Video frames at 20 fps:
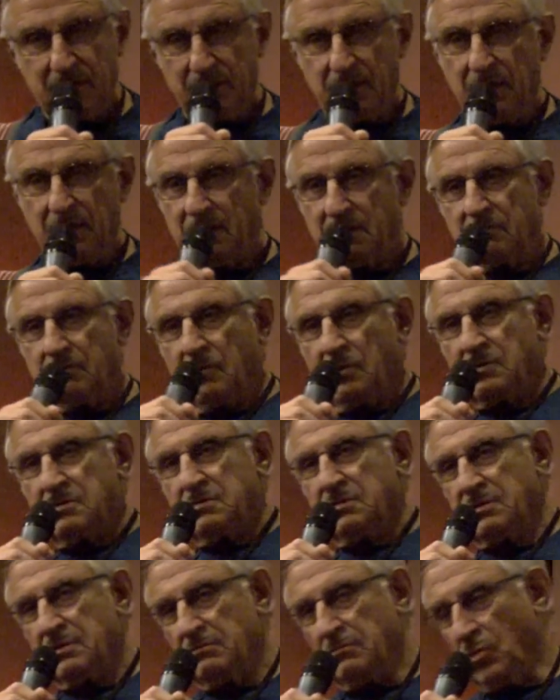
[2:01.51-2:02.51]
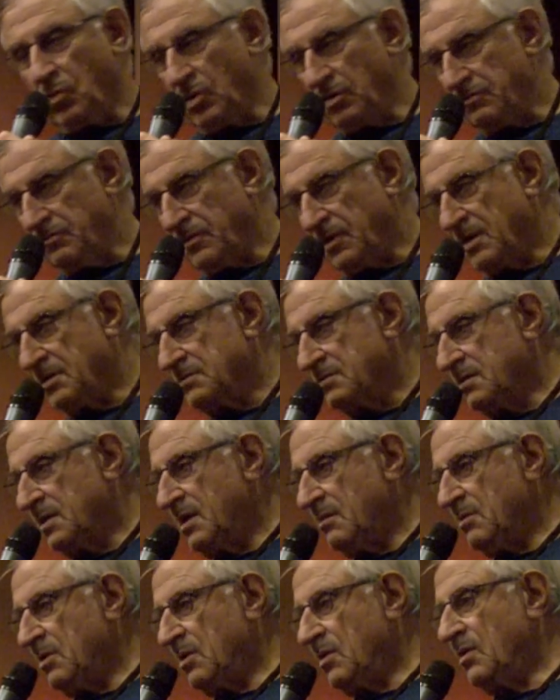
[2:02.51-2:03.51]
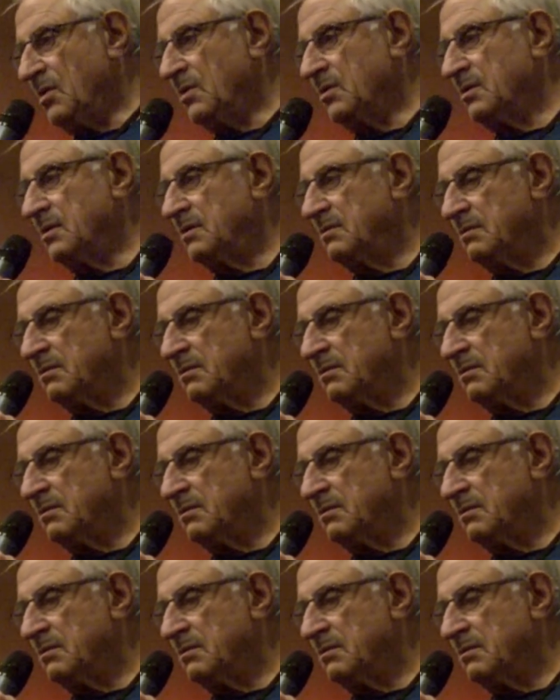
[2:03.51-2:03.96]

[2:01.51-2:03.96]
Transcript: Then, of course, more fonts came along.